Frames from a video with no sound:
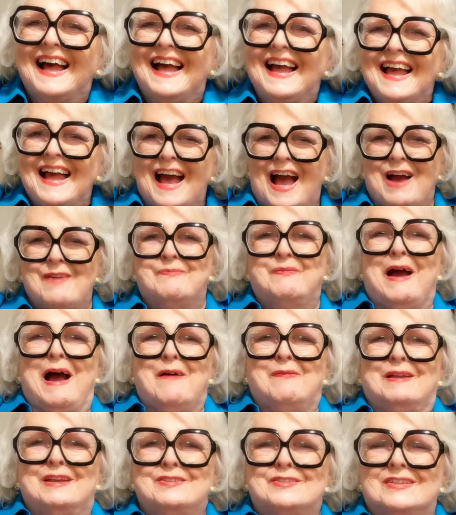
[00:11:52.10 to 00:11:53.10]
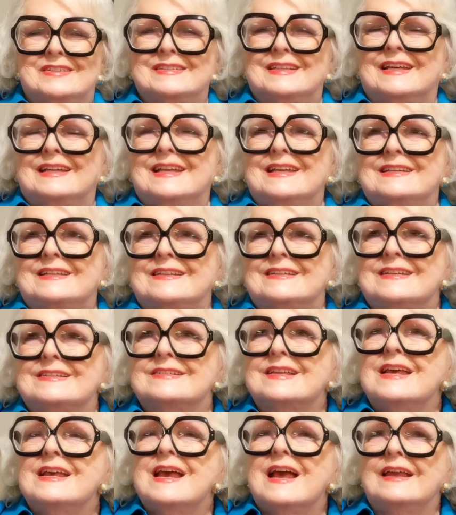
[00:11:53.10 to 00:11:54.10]
I probably shouldn't get into
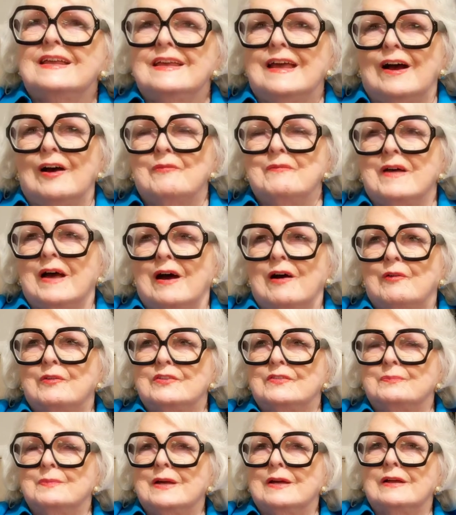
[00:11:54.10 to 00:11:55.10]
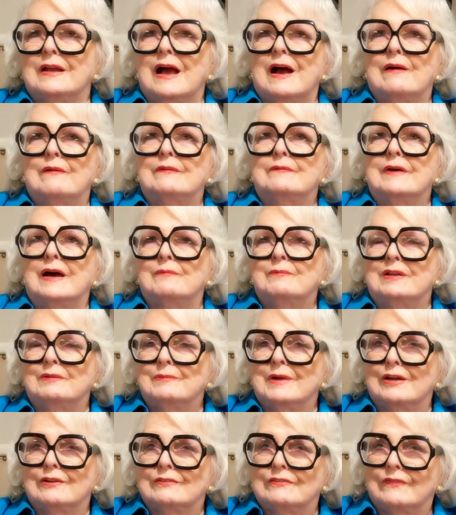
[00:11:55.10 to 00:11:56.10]
this. Yeah, I was married. I've
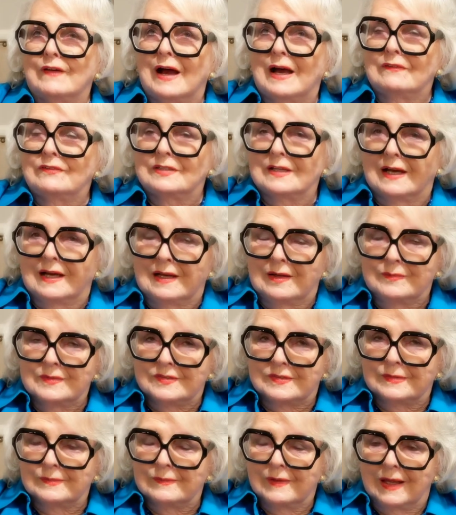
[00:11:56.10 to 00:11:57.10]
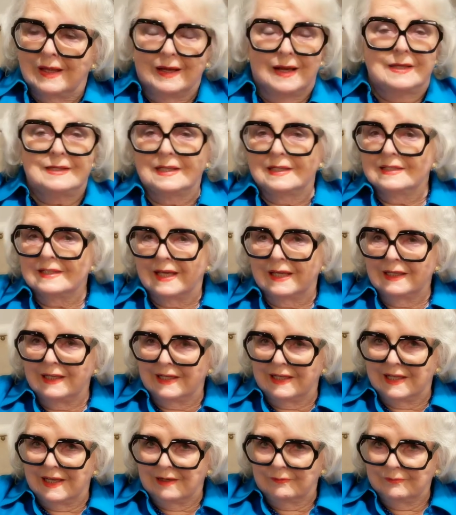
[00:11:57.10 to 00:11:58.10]
been married 5 times, and I didn't
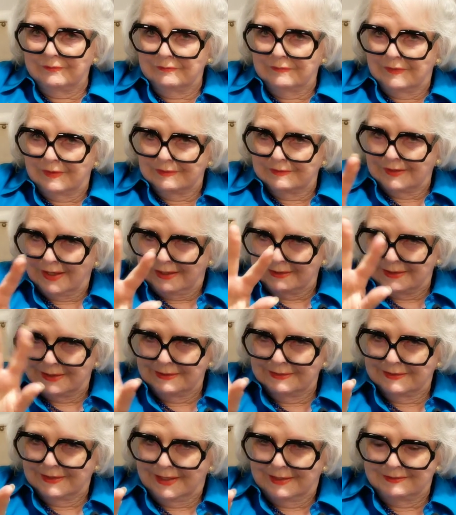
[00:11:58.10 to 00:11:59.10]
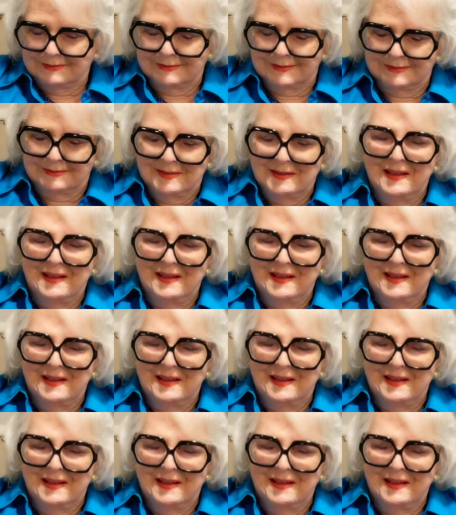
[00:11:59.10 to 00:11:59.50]
kill any of them. I didn't.